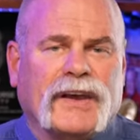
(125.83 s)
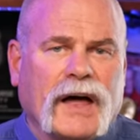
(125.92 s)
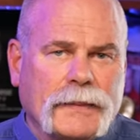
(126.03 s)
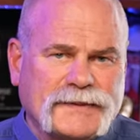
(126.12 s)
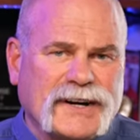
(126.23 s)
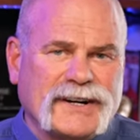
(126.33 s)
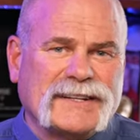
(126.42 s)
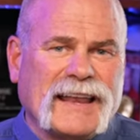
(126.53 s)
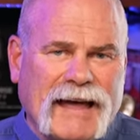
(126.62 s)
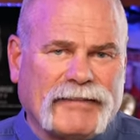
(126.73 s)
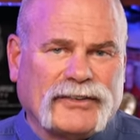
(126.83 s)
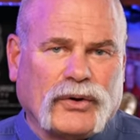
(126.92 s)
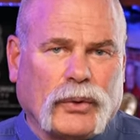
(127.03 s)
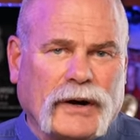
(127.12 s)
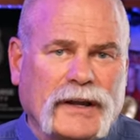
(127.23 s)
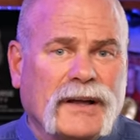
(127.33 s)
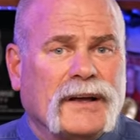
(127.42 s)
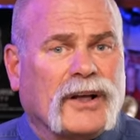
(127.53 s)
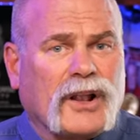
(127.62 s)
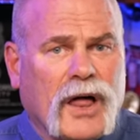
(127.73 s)
If an upstairs
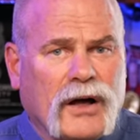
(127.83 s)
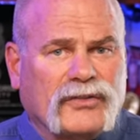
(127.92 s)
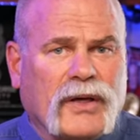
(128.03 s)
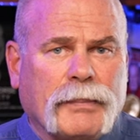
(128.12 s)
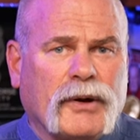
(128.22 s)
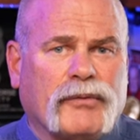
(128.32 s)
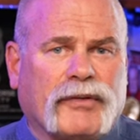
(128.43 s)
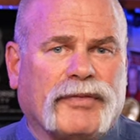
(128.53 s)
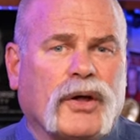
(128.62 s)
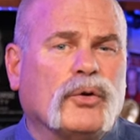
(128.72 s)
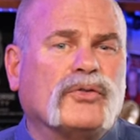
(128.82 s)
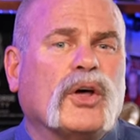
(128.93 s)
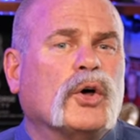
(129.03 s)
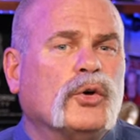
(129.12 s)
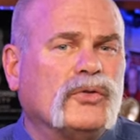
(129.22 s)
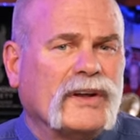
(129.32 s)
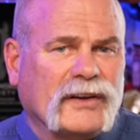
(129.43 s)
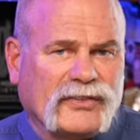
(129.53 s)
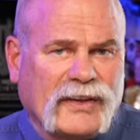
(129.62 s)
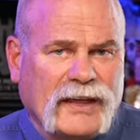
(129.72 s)
lavatory clogs up and overflows,
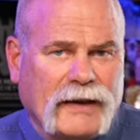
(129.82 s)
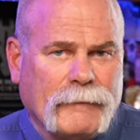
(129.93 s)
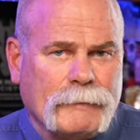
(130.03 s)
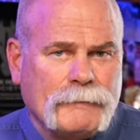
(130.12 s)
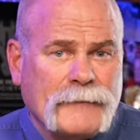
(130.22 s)
who's gonna see it?